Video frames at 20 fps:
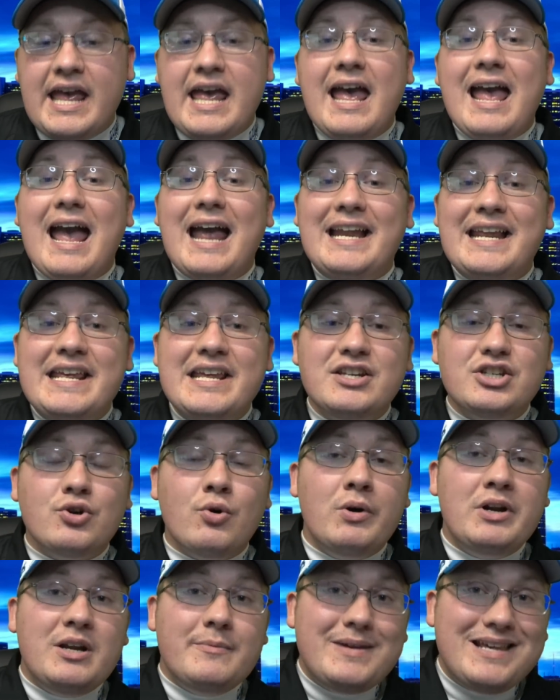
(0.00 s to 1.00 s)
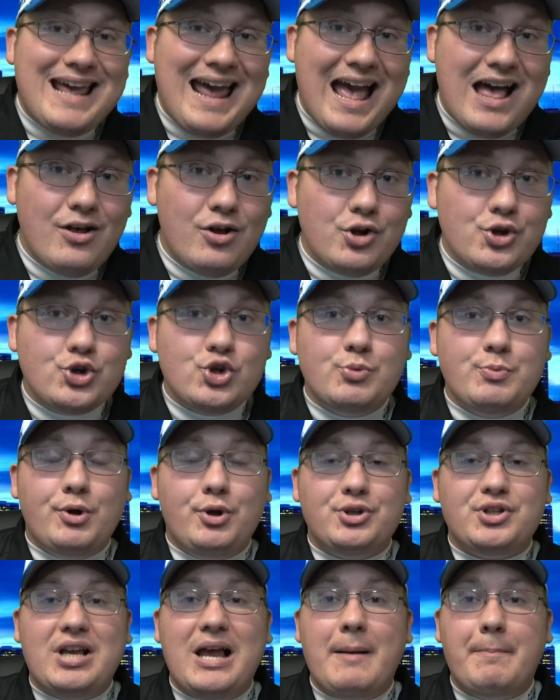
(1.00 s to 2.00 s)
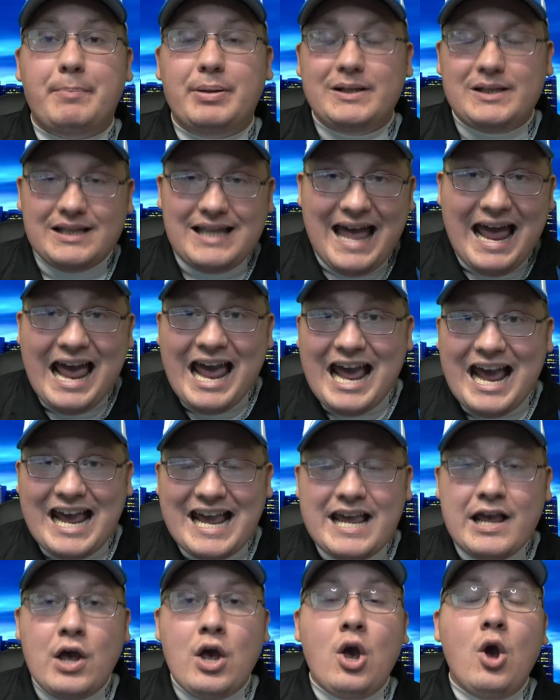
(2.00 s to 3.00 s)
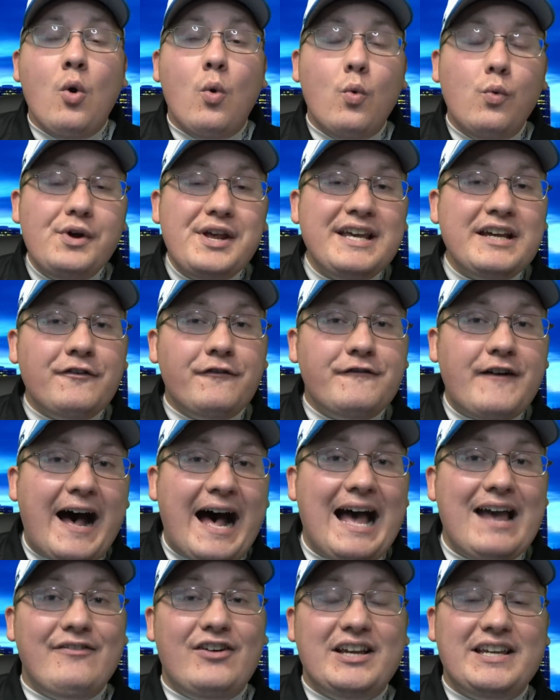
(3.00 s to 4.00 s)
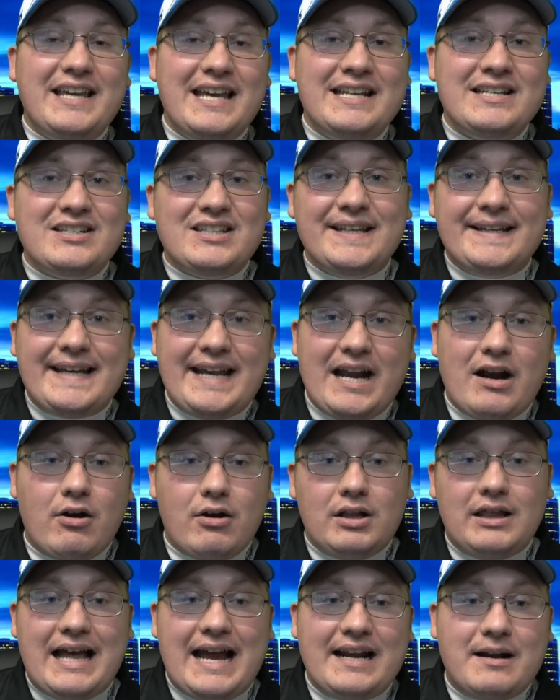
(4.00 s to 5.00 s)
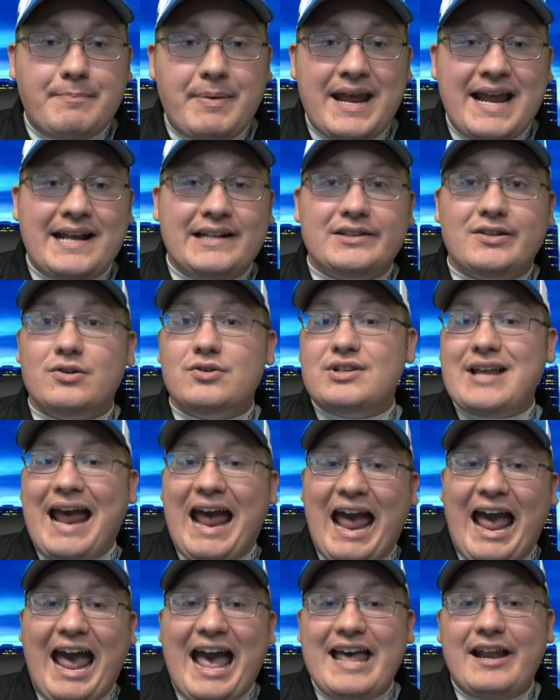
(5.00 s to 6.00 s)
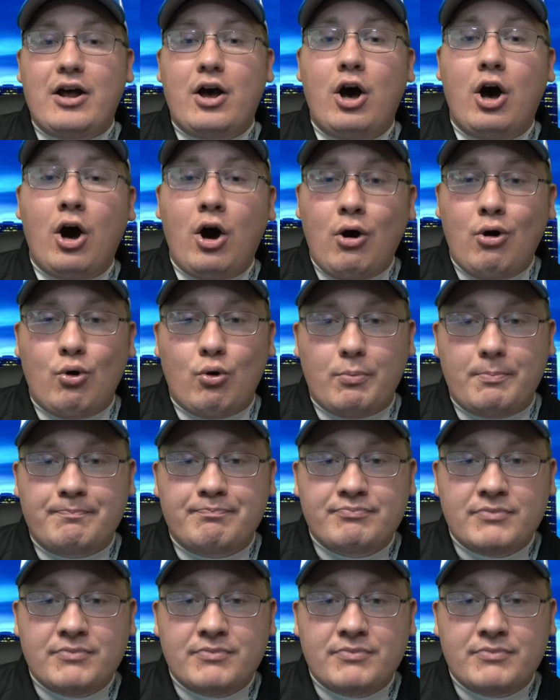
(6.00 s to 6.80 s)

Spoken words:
and he is going to be eligible to play Week 5 against the Carolina Panthers at home.